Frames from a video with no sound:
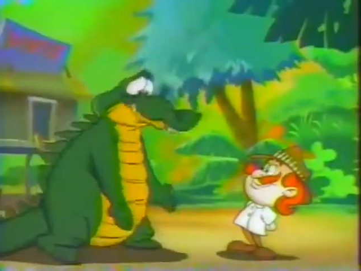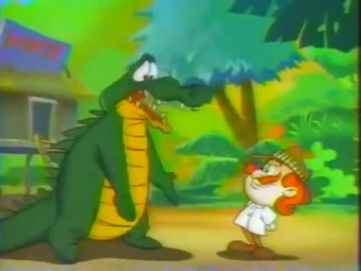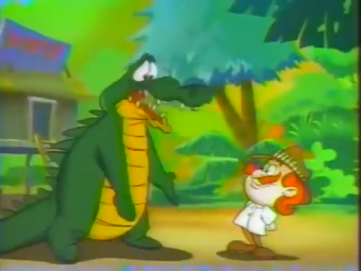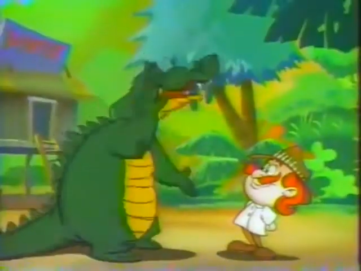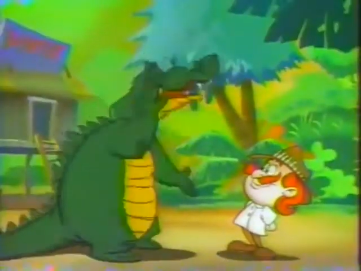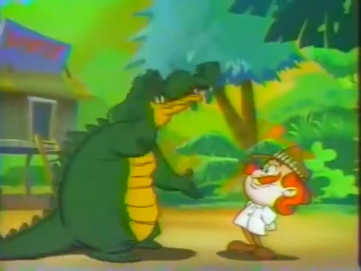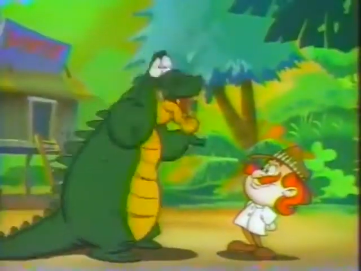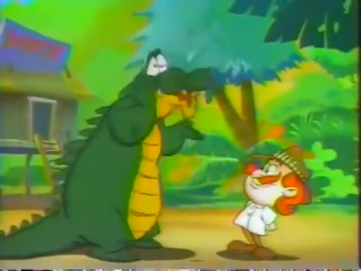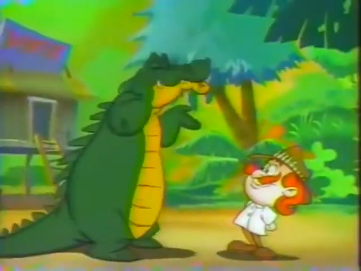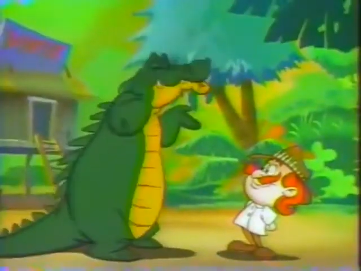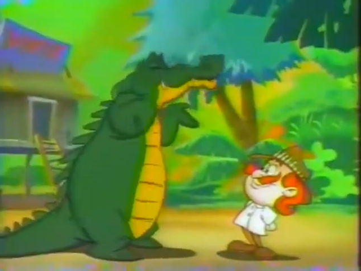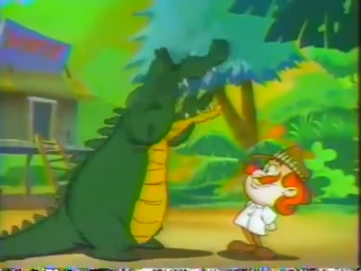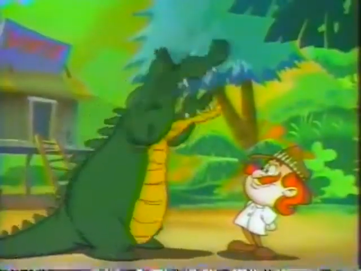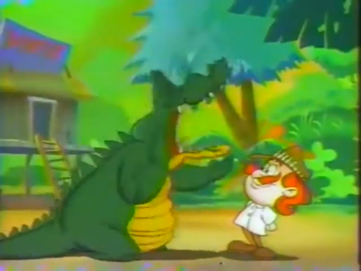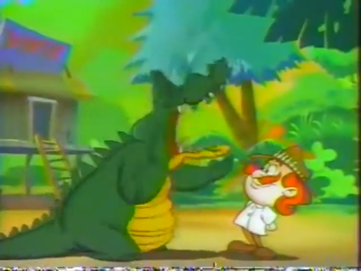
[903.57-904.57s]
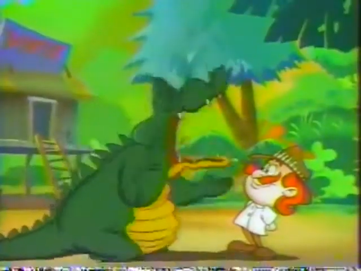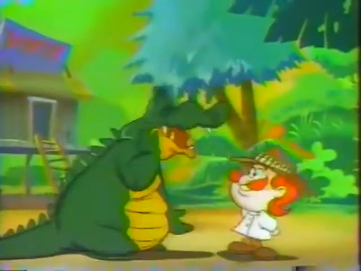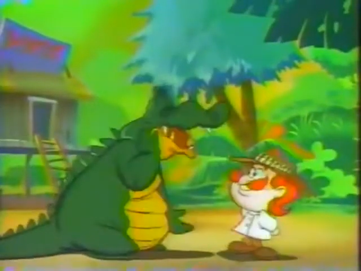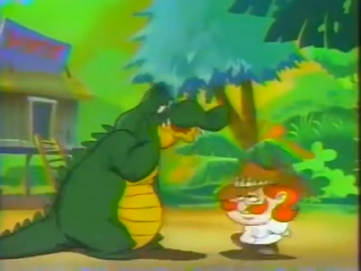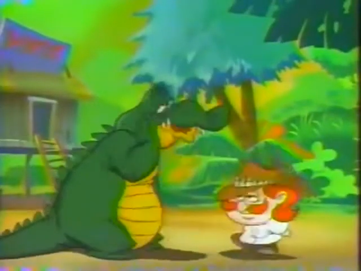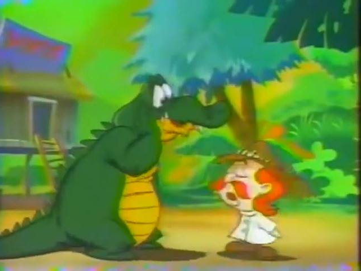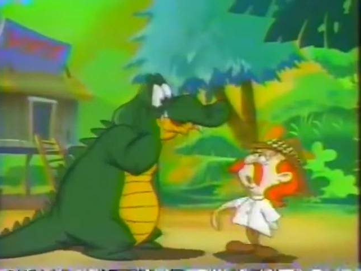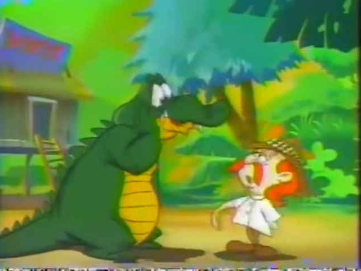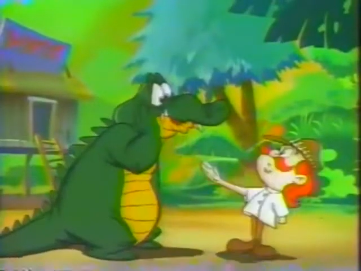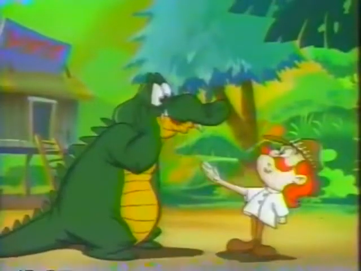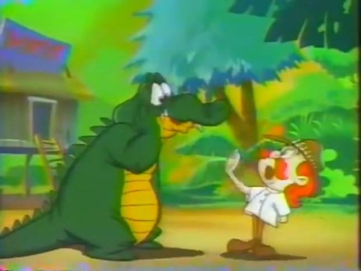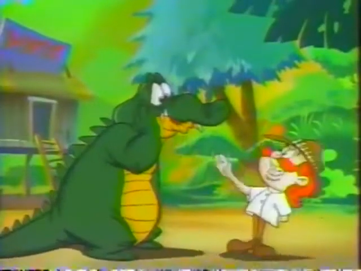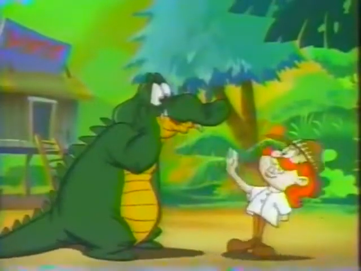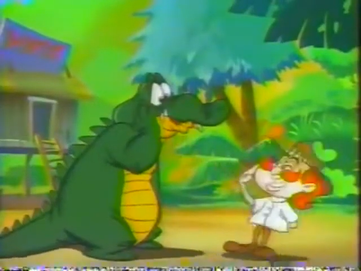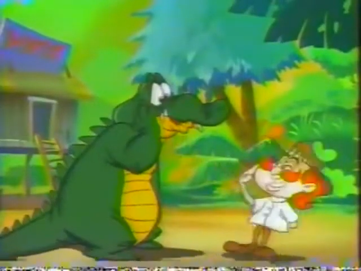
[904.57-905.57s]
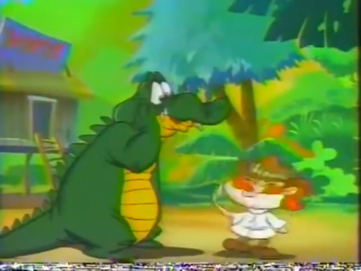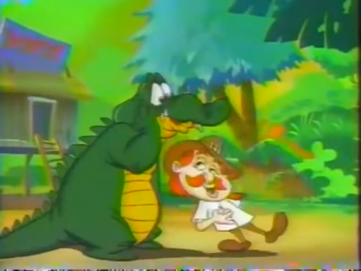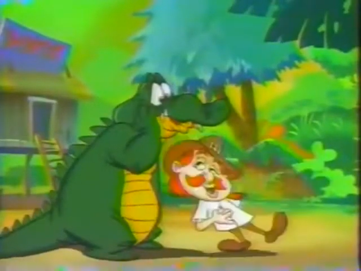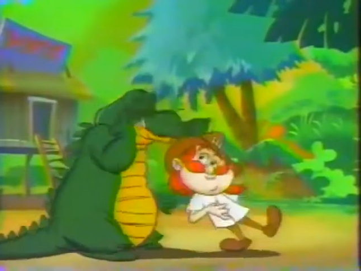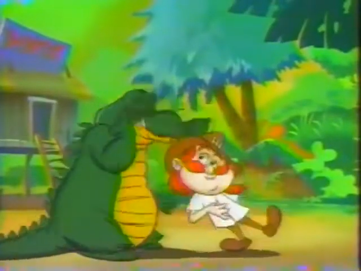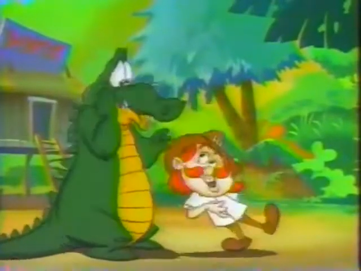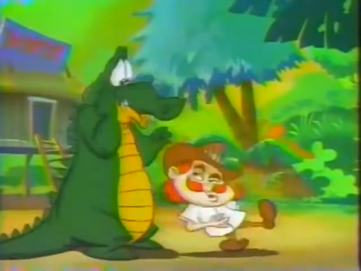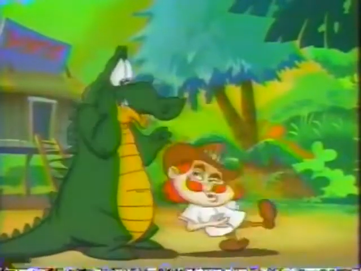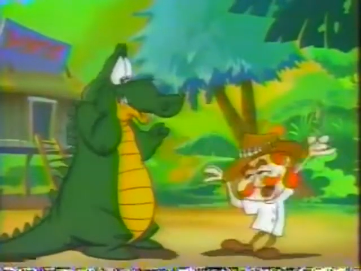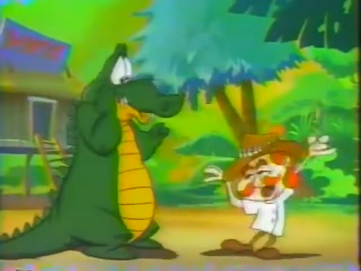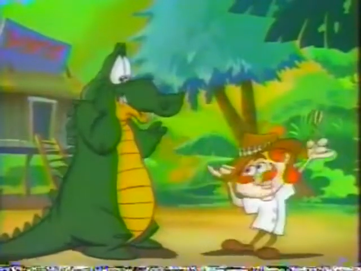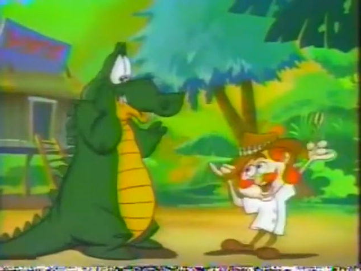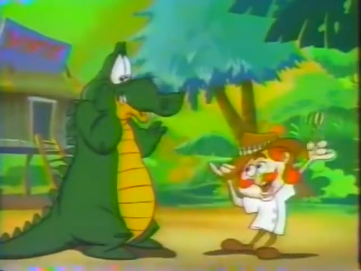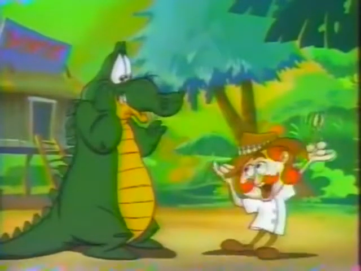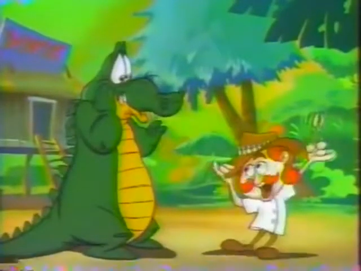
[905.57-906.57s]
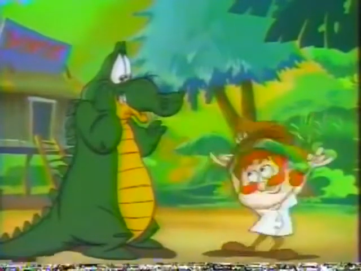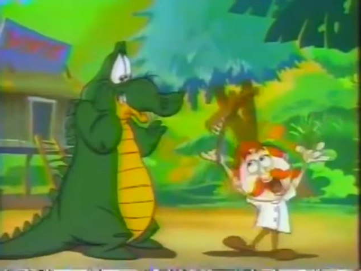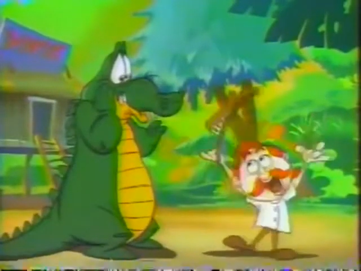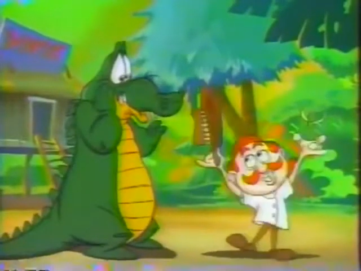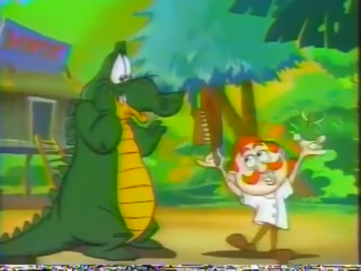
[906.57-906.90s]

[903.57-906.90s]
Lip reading: Nobody's mouth can be seen.